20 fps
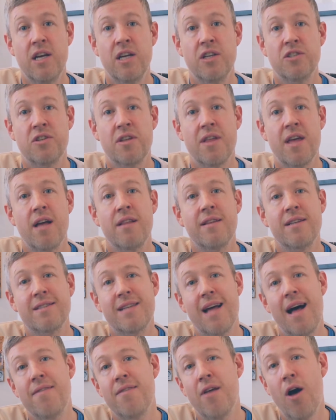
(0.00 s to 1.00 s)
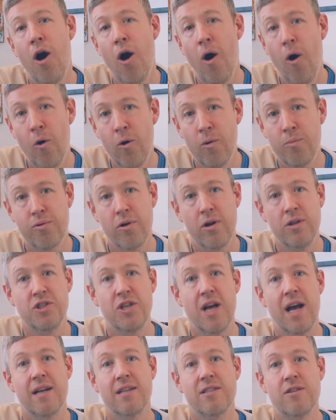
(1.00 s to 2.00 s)
so they understand the whole
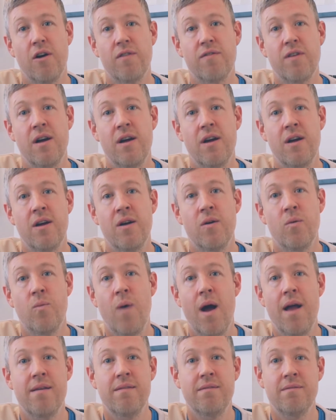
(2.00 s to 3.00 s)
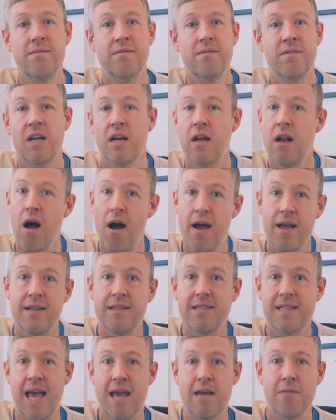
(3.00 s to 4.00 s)
project of when the
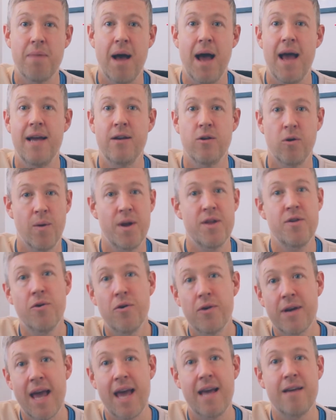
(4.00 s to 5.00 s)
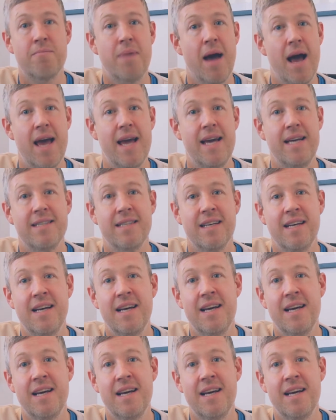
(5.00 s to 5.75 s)
client's getting paid or when you're getting paid,